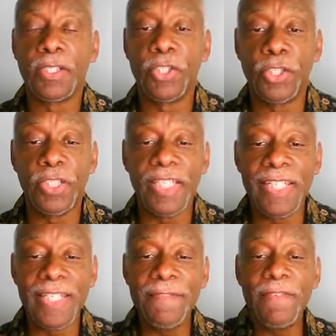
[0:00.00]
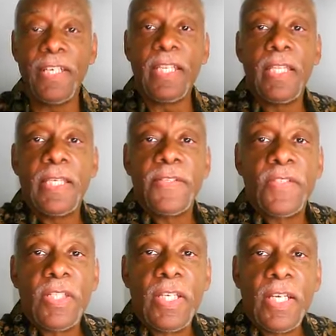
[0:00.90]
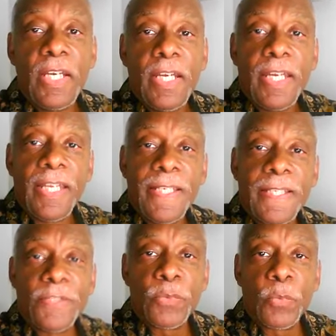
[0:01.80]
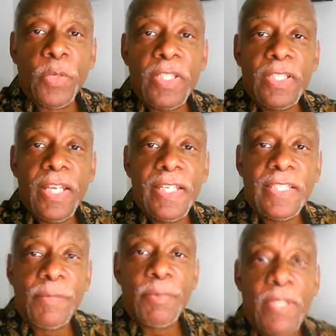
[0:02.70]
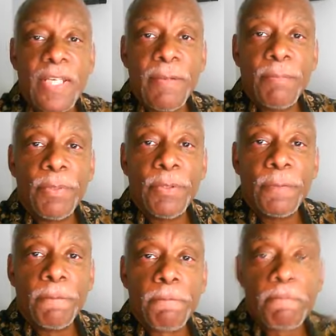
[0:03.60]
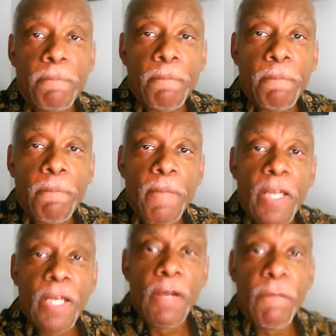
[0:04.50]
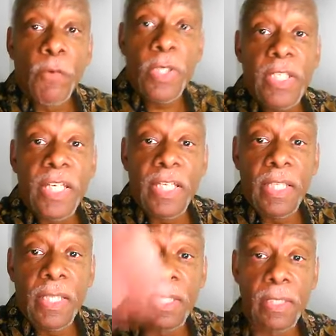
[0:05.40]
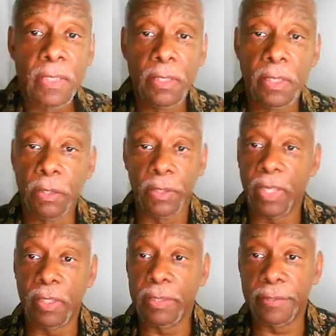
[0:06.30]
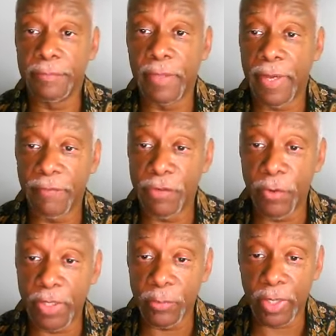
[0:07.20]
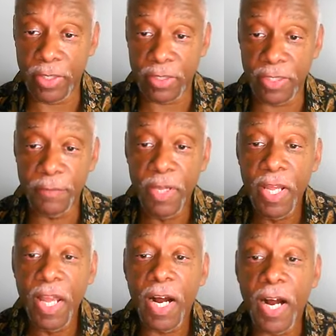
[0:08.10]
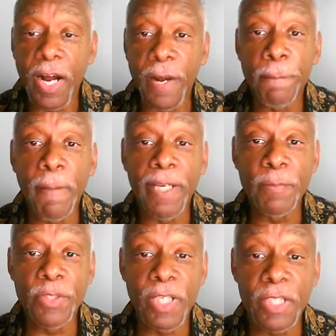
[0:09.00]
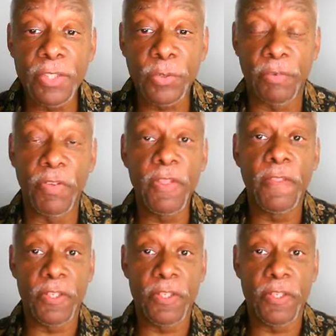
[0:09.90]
Good evening. This is Wednesday, September 14th. Okay, I have no idea what I just did. My name is Douglas Griffin.